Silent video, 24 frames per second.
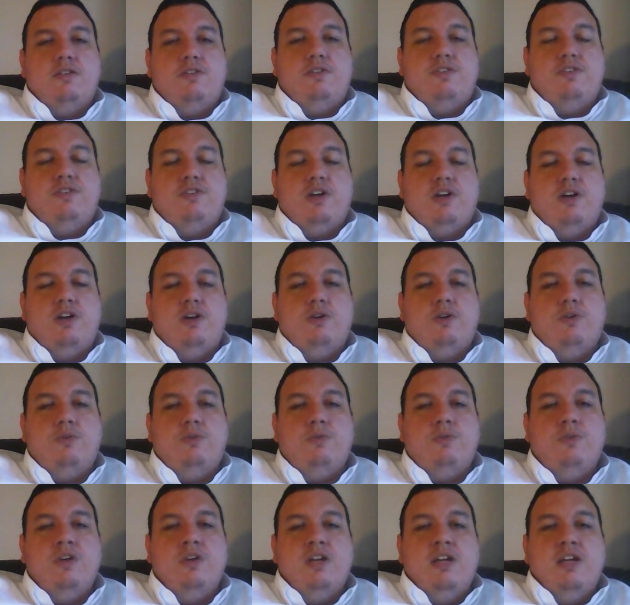
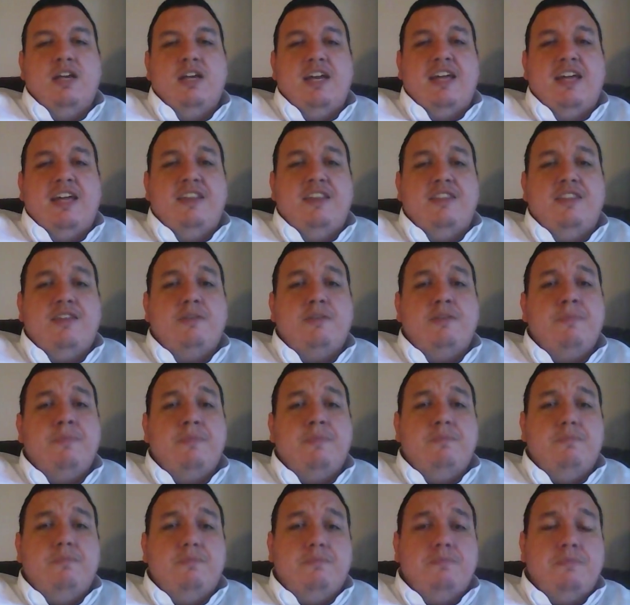So, and the
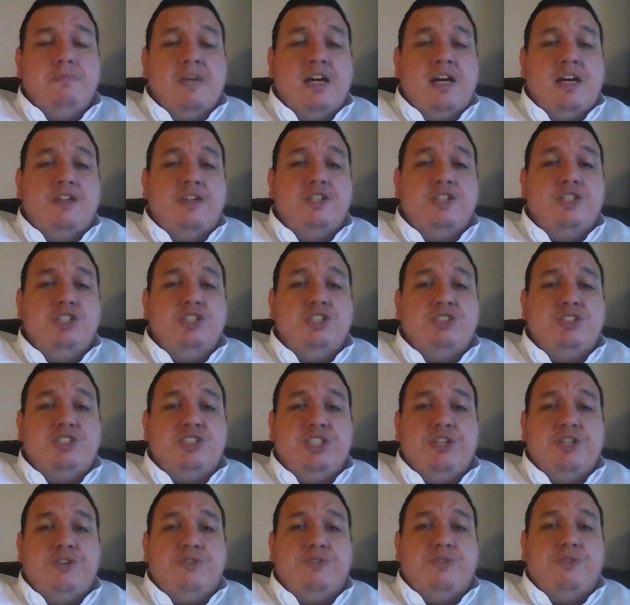mileage is
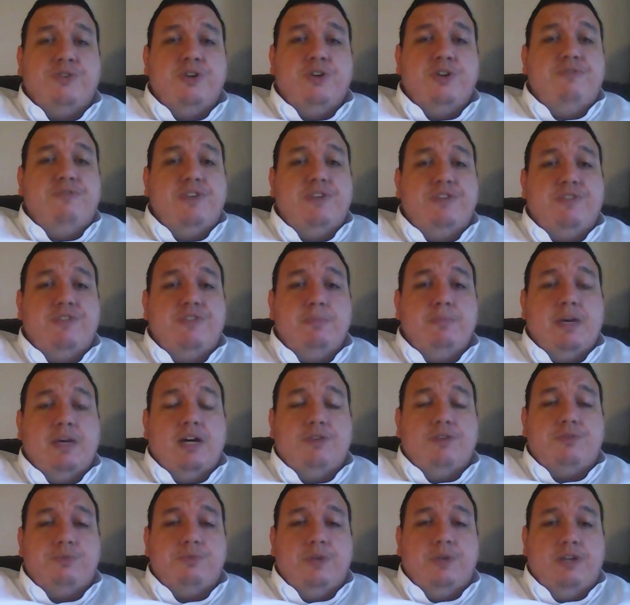generally 50
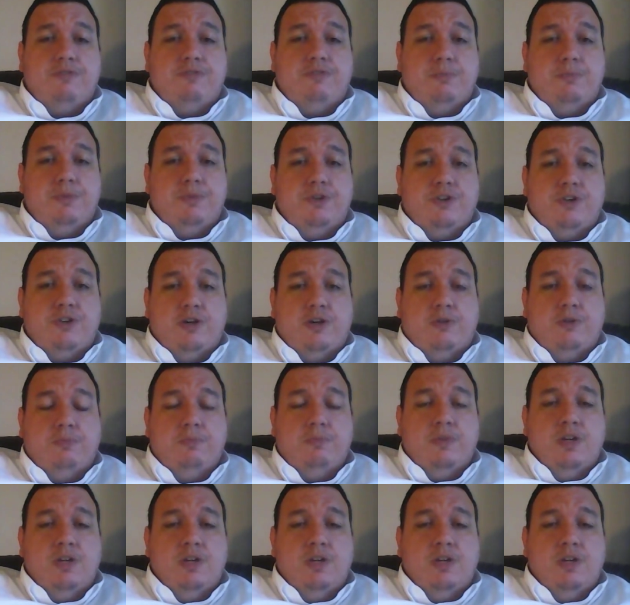miles away from your home.